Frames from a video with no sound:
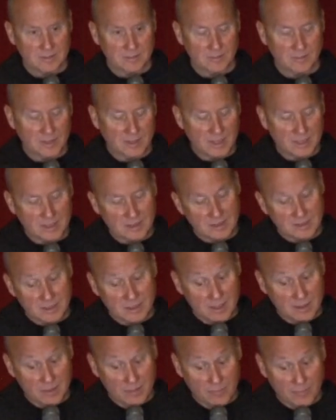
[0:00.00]
because
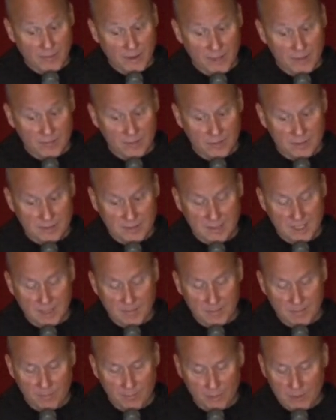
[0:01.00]
their father has not
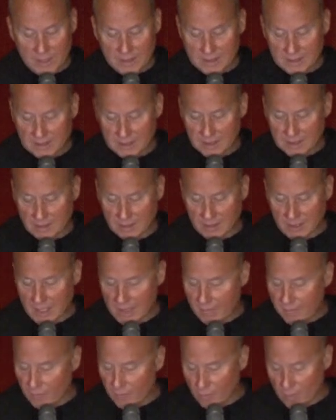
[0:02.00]
been present in their
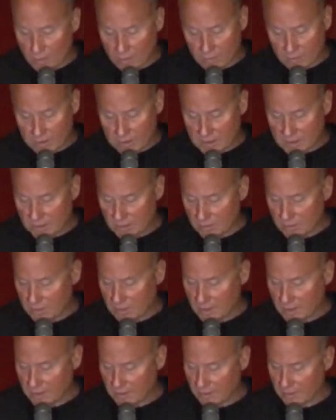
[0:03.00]
life for one reason or
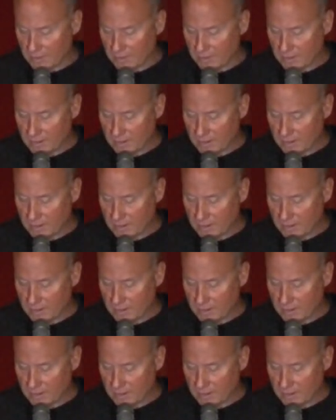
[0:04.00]
another.